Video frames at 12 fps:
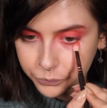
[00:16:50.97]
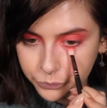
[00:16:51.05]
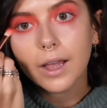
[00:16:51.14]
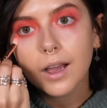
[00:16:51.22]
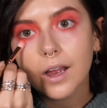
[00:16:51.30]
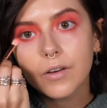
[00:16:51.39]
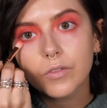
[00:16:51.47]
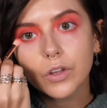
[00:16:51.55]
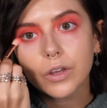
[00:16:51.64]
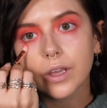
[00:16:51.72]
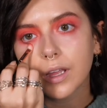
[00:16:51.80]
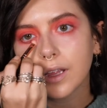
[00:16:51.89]
I kind of
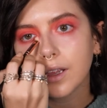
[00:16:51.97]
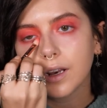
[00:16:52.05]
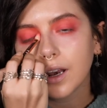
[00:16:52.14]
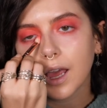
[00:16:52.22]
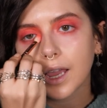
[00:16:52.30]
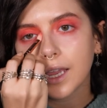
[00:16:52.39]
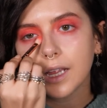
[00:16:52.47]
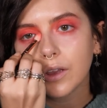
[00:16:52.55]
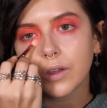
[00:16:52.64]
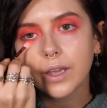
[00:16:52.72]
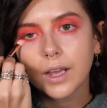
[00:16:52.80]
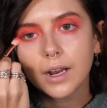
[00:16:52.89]
look it like it
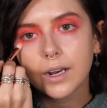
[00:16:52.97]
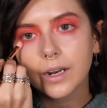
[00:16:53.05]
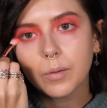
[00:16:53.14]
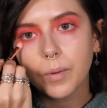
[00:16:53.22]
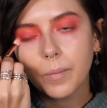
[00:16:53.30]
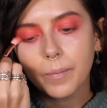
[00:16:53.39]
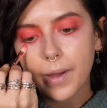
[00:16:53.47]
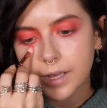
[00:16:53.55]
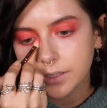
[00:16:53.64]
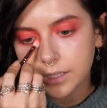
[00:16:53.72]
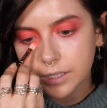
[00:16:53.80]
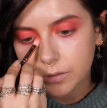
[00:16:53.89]
looking a little bit
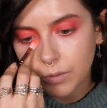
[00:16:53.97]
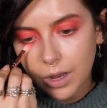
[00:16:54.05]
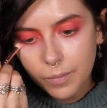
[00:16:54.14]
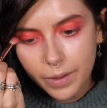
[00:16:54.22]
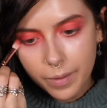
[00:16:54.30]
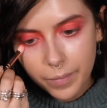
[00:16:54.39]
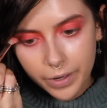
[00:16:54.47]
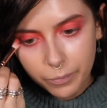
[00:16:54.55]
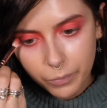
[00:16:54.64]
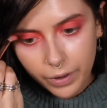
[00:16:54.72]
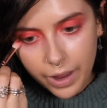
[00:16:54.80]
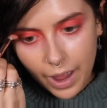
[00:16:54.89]
messy as well, but that might
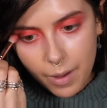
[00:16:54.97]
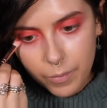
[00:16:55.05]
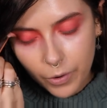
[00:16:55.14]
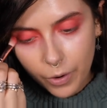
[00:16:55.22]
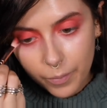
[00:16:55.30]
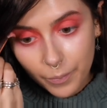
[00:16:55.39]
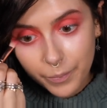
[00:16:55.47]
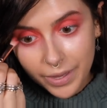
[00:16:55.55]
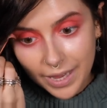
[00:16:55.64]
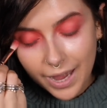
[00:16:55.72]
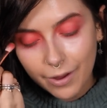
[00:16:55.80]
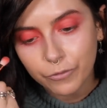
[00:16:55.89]
not
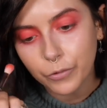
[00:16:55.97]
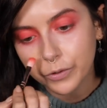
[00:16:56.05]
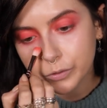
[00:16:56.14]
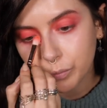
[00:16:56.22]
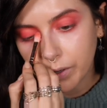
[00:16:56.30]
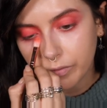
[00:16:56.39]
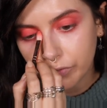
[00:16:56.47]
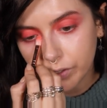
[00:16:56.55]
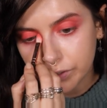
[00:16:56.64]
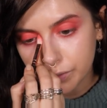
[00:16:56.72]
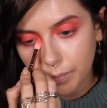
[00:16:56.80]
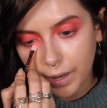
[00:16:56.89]
be everyone's
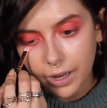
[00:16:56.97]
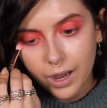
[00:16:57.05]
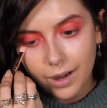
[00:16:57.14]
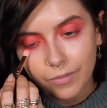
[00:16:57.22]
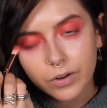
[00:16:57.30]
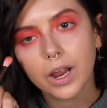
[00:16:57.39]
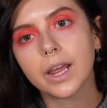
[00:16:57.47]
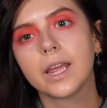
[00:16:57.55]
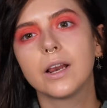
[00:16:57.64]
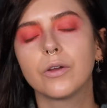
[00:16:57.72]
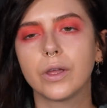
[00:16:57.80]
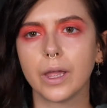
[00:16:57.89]
preference, but I kind of
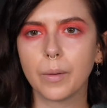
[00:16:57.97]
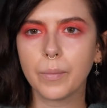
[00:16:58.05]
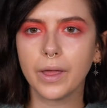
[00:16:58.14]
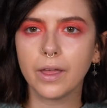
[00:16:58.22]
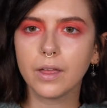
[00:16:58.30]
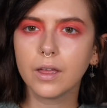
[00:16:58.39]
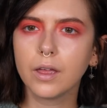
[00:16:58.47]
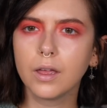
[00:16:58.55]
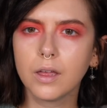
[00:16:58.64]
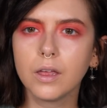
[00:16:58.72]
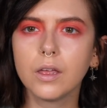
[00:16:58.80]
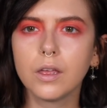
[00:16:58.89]
like it looking a bit
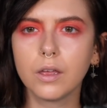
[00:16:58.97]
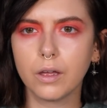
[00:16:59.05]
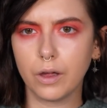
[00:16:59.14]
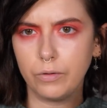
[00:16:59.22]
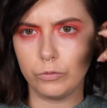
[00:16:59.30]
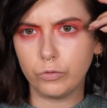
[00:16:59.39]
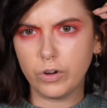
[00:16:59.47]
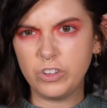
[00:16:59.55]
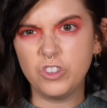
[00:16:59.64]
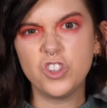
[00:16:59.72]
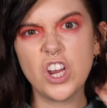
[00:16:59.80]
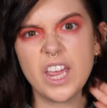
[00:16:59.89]
kind of
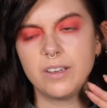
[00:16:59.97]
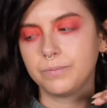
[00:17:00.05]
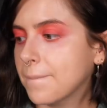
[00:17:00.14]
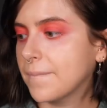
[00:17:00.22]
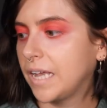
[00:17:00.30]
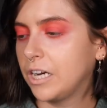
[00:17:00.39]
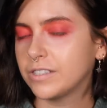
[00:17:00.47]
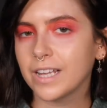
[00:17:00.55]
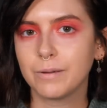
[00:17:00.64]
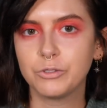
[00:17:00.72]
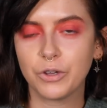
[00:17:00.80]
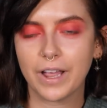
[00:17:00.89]
grungy. It looks
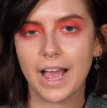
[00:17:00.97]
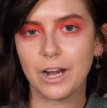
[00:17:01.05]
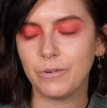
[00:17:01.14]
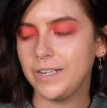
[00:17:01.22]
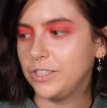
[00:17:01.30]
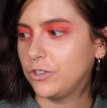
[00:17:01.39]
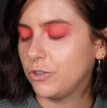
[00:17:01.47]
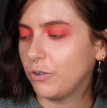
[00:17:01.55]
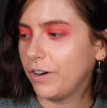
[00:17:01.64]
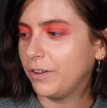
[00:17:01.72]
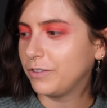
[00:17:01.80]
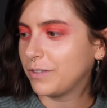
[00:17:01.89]
like I'm doing a Halloween
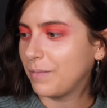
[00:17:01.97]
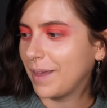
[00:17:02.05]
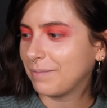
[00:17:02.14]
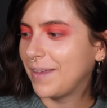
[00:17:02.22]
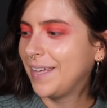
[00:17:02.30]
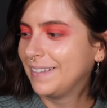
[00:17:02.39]
tutorial or something.